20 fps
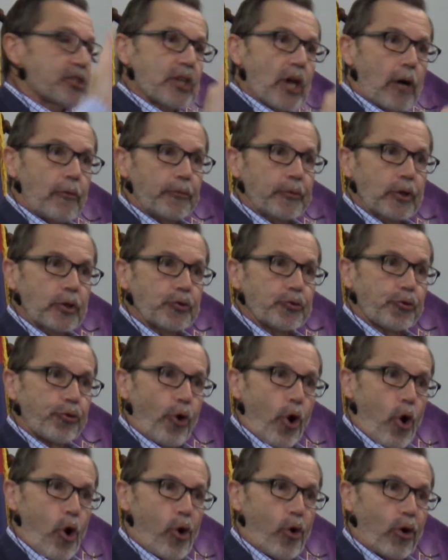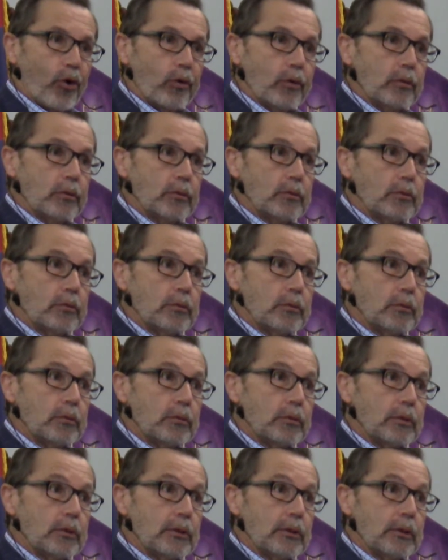self control.
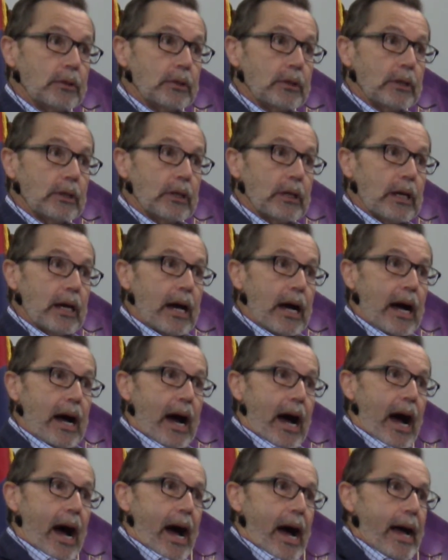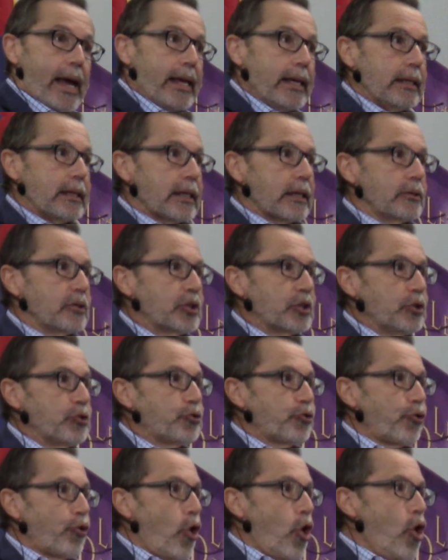I can
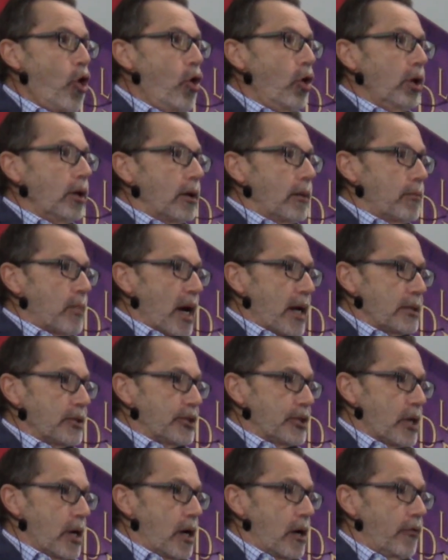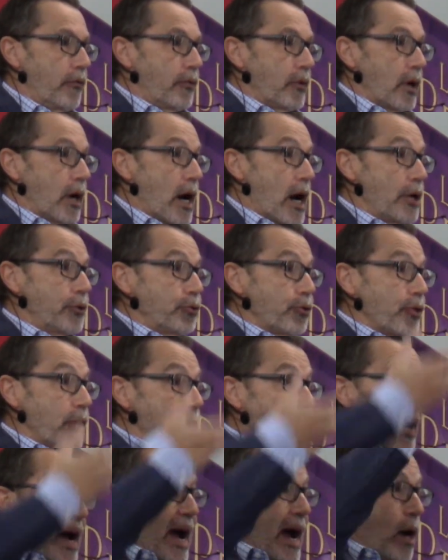control myself under
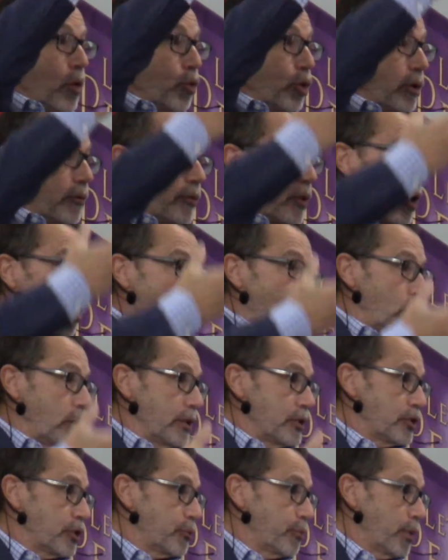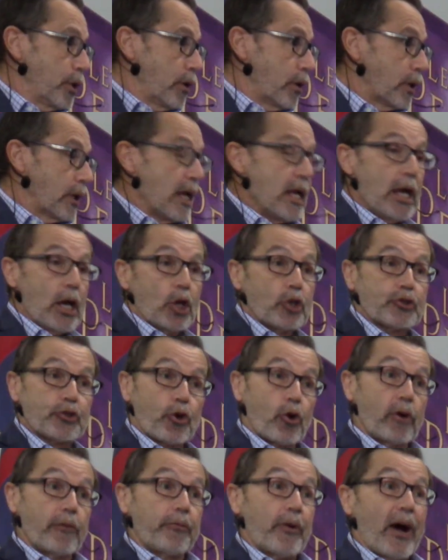the power of the Holy Spirit.
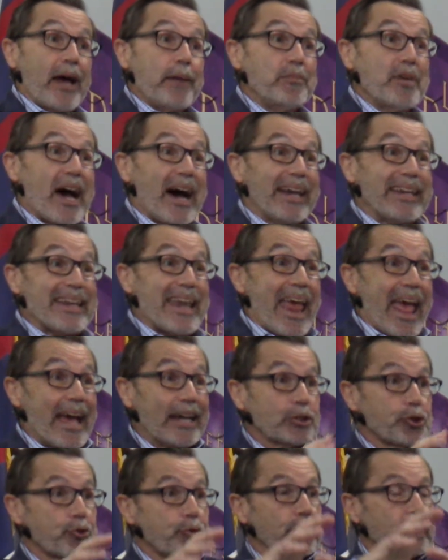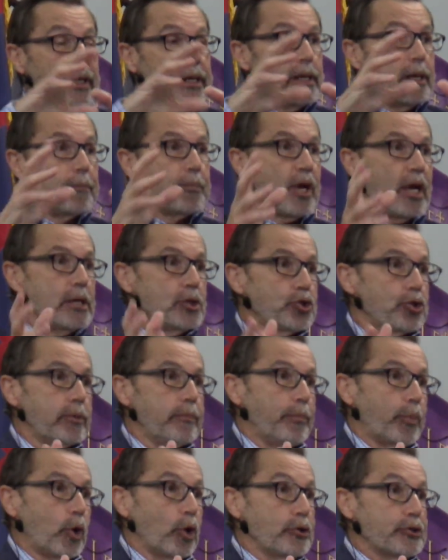So if I'm not naturally a
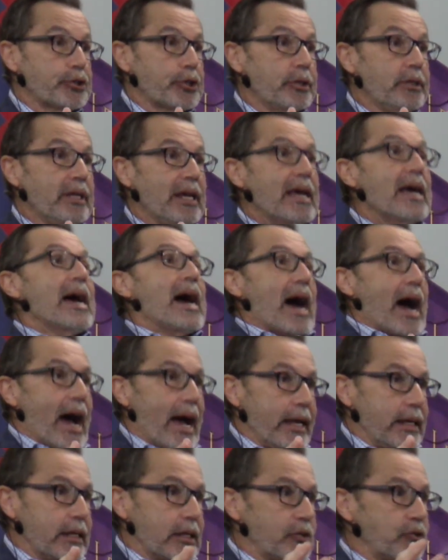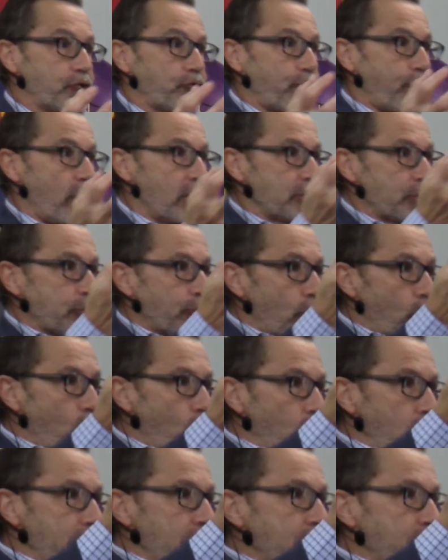patient person, I can trust the
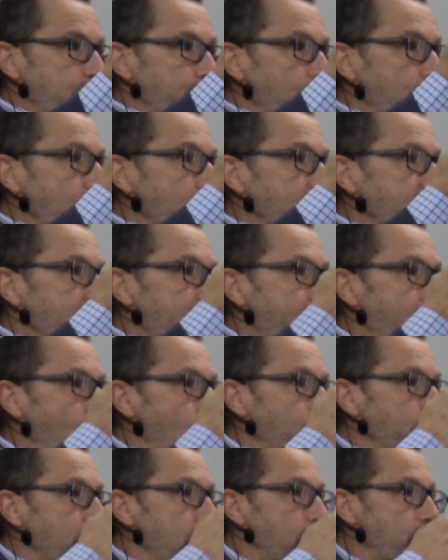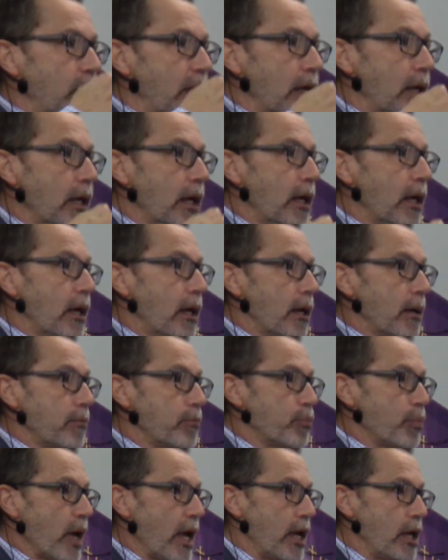Holy Spirit to help me be
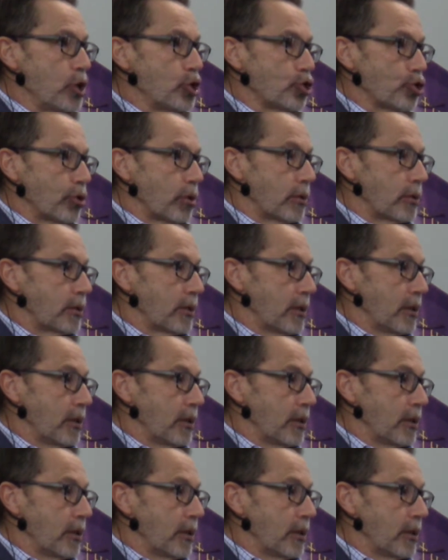patient.